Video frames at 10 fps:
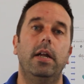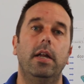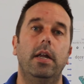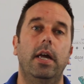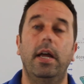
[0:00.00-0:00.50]

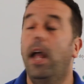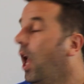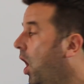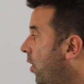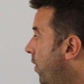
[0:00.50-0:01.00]
Yeah,
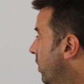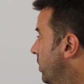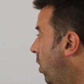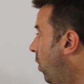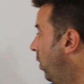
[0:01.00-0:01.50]
there's
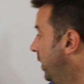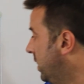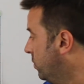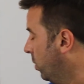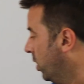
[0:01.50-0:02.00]
all
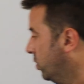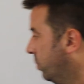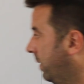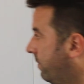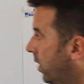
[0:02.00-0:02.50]
these words
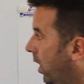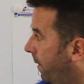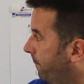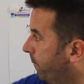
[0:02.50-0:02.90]
we've done.